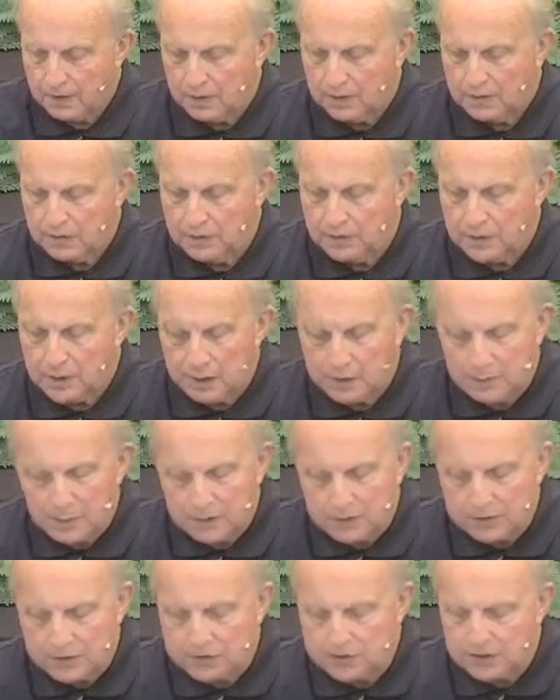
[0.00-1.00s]
Did not
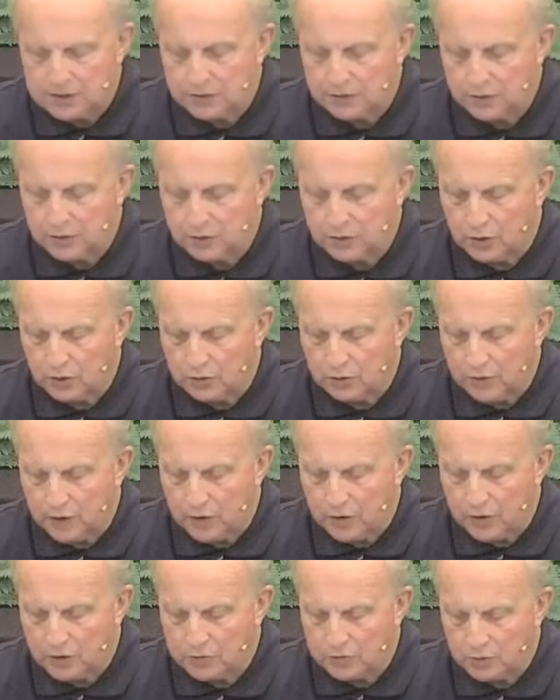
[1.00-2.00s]
make this covenant with our
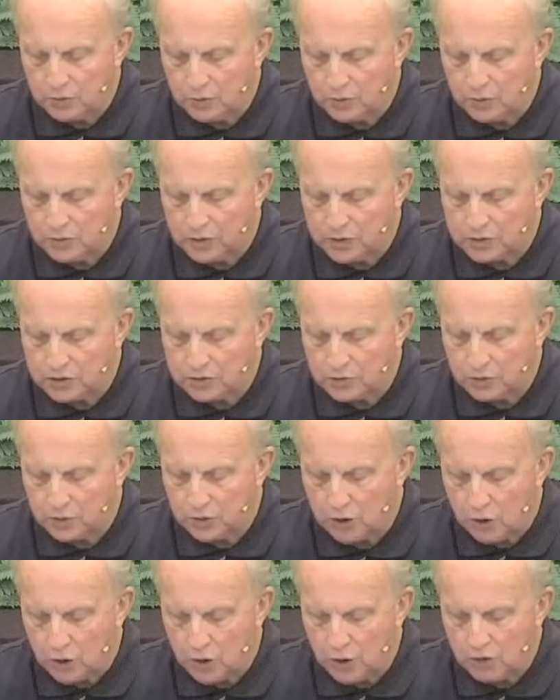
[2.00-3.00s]
fathers, but with us,
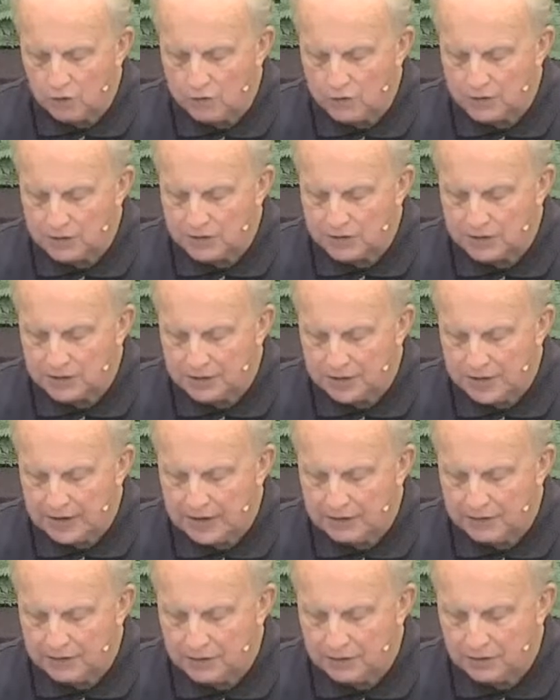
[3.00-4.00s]
with all of us
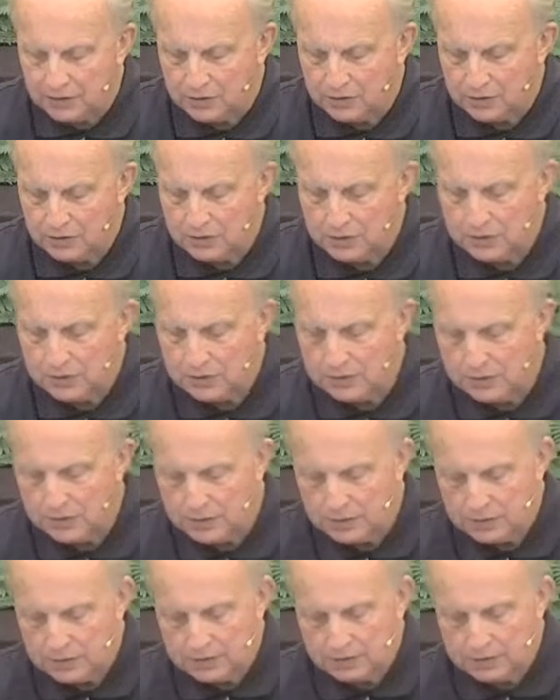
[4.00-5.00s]
alive here
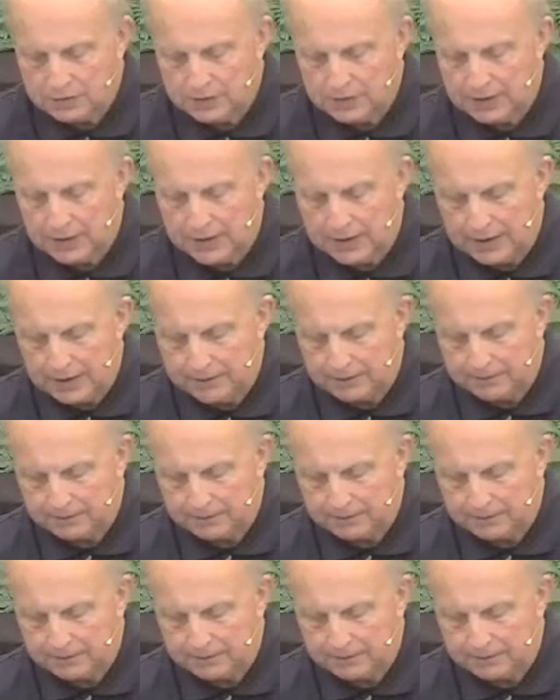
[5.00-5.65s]
today.